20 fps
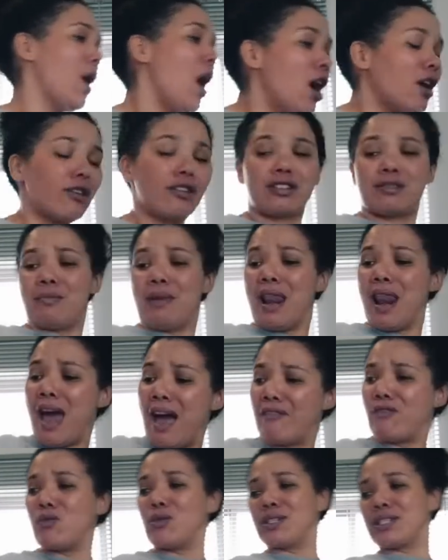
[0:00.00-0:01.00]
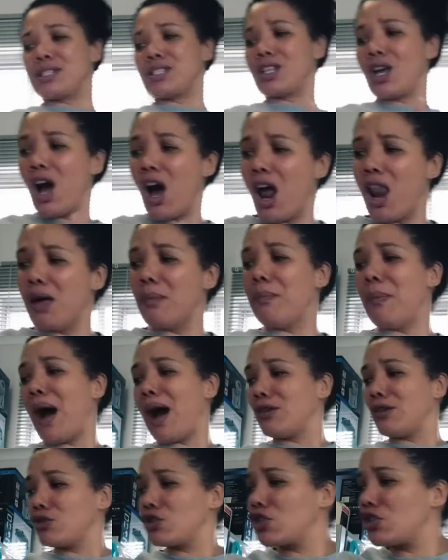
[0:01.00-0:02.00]
because my life was all
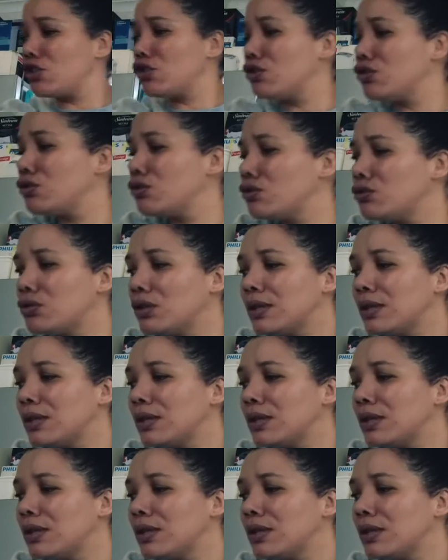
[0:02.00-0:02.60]
about you.